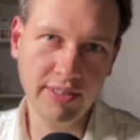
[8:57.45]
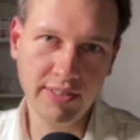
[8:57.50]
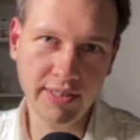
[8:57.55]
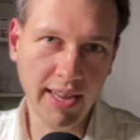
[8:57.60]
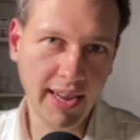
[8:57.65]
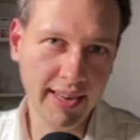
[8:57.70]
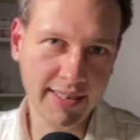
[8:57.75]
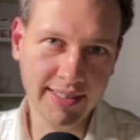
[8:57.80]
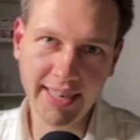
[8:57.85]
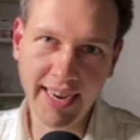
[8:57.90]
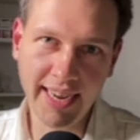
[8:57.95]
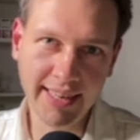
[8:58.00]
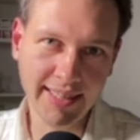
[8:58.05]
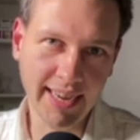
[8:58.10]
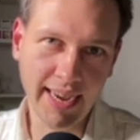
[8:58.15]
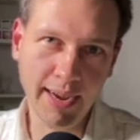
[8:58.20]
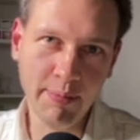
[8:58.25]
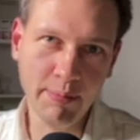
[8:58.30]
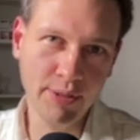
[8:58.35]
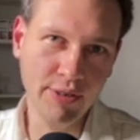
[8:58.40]
a chat
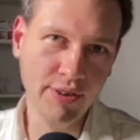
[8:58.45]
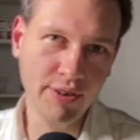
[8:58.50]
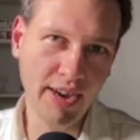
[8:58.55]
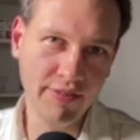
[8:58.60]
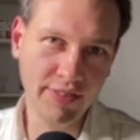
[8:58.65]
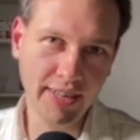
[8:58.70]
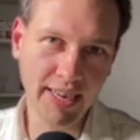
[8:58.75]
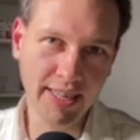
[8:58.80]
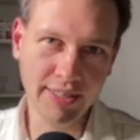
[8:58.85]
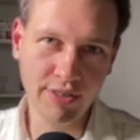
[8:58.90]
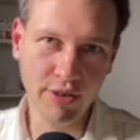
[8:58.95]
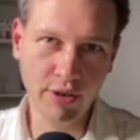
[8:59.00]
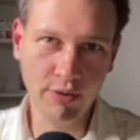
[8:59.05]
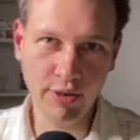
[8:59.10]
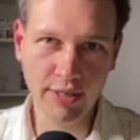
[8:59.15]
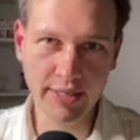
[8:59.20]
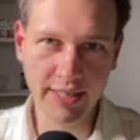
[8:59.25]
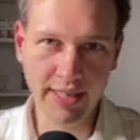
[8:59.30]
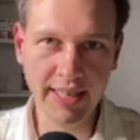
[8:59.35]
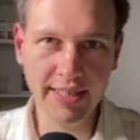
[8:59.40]
app to have that, so it was
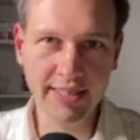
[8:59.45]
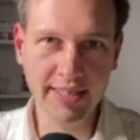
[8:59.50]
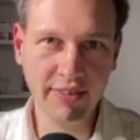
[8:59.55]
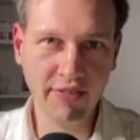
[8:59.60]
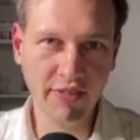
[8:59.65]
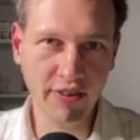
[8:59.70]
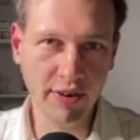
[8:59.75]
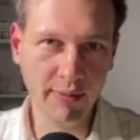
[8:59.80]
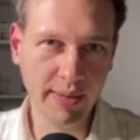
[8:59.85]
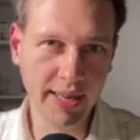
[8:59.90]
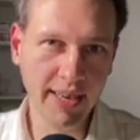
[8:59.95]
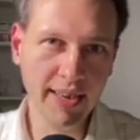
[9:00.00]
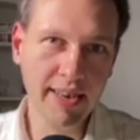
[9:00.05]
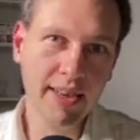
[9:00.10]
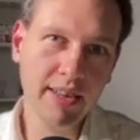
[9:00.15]
easy for me